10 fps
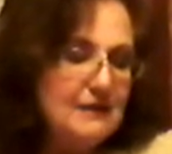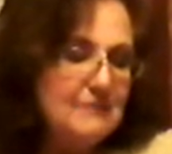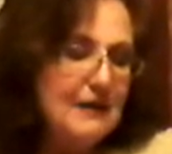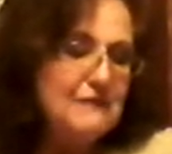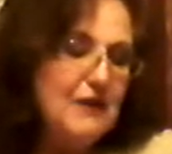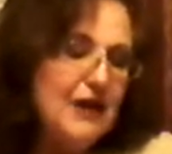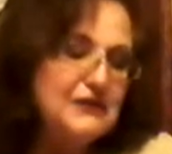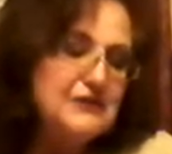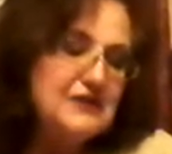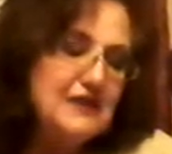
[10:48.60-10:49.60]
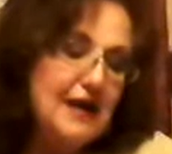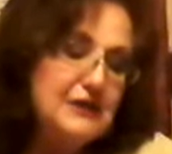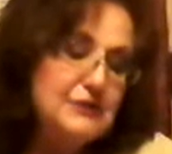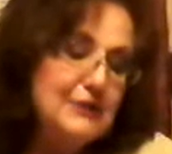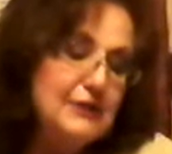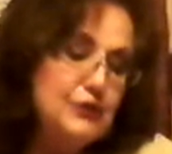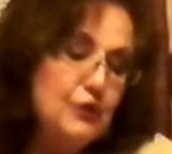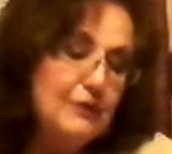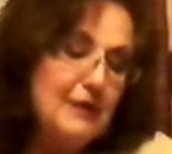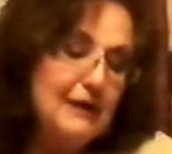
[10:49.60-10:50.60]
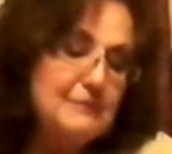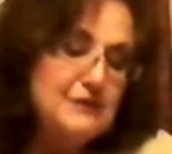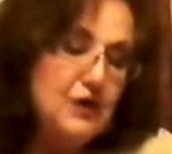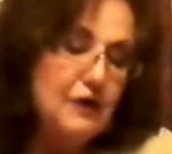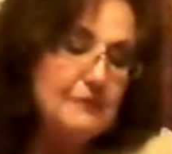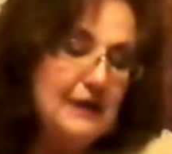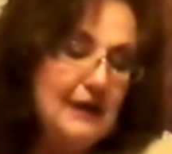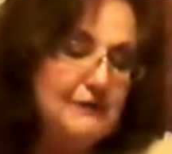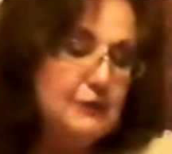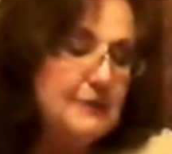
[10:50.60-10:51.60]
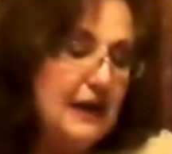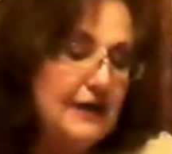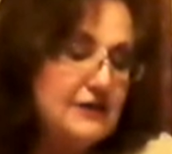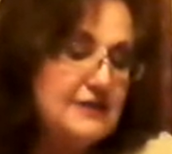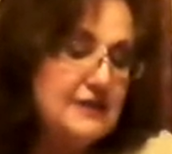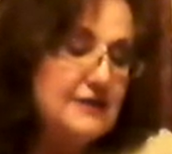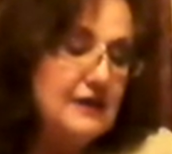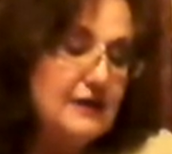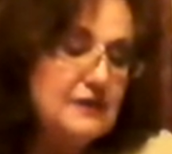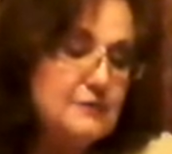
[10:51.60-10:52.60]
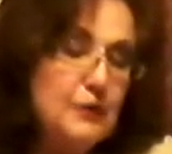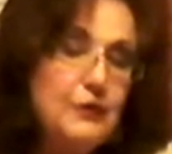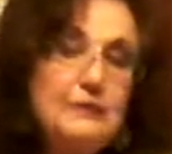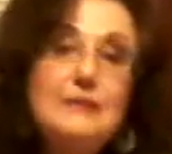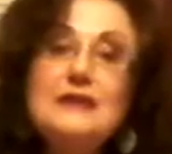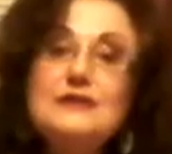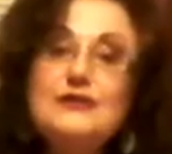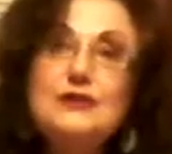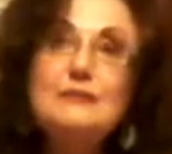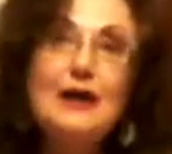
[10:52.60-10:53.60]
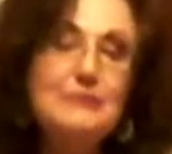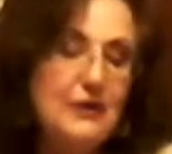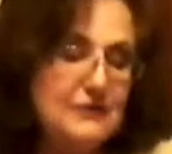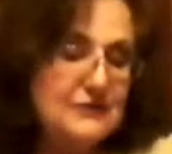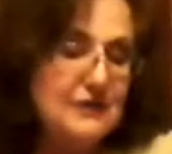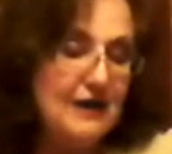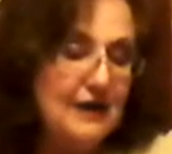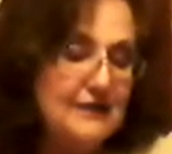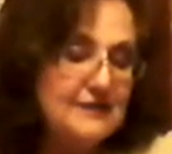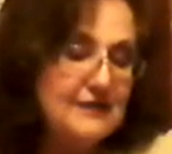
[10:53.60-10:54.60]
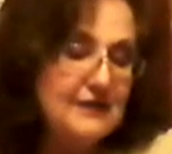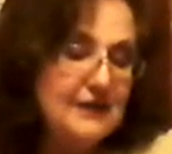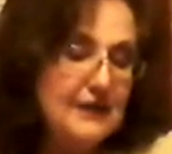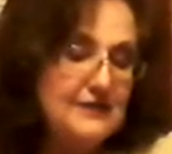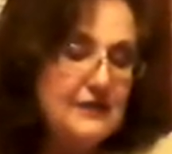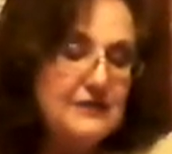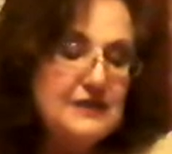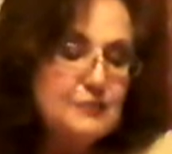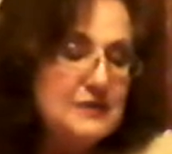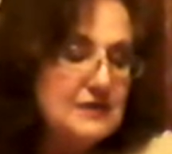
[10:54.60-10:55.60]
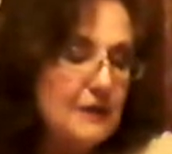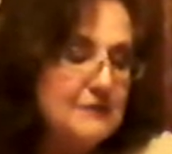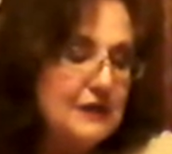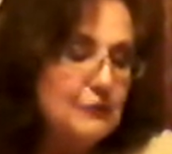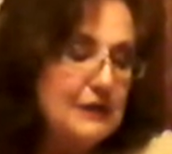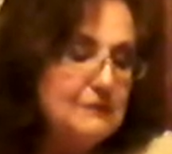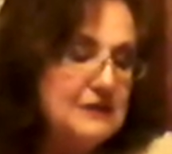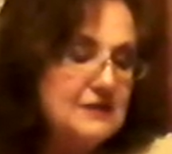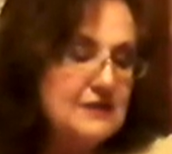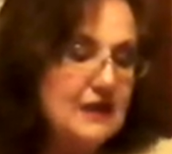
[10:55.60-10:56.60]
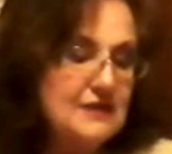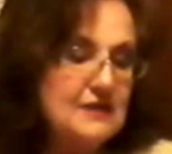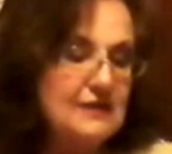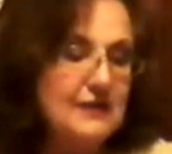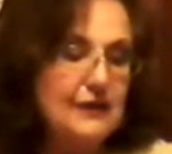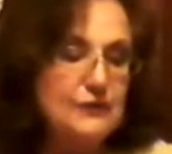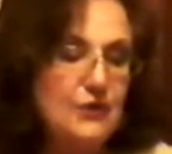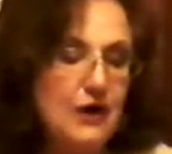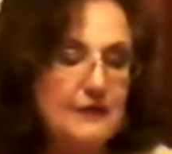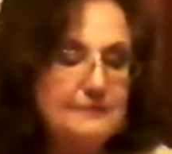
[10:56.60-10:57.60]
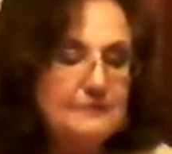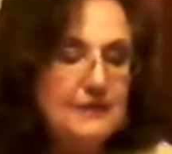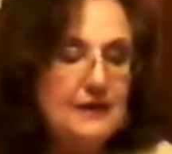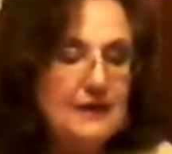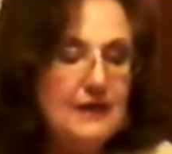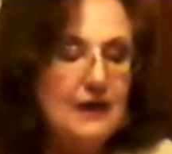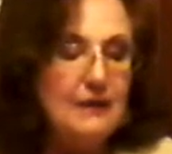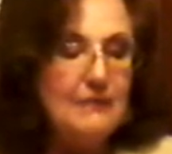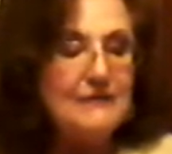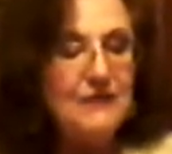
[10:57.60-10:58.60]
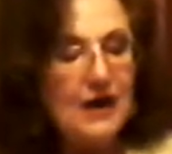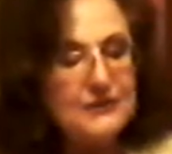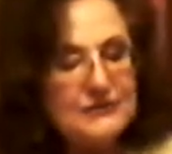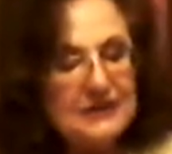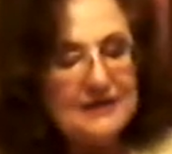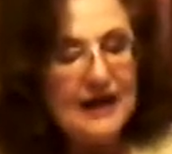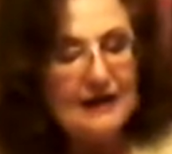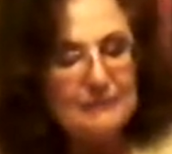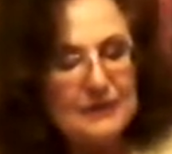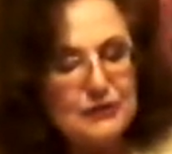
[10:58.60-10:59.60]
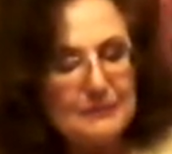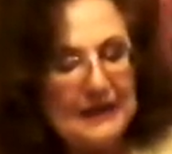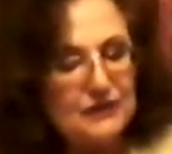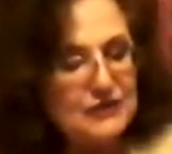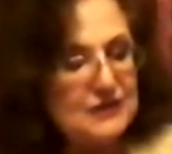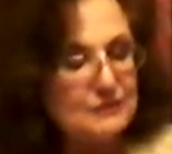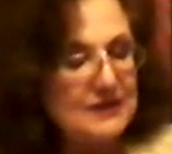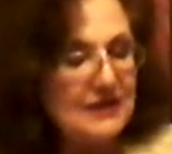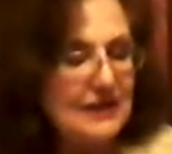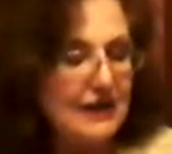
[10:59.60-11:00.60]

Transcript: My father decided to ignore my bizarre behavior, but I could see the unspoken message in my mother's eyes, that this was something we'd be discussing later on. My father didn't have much patience with any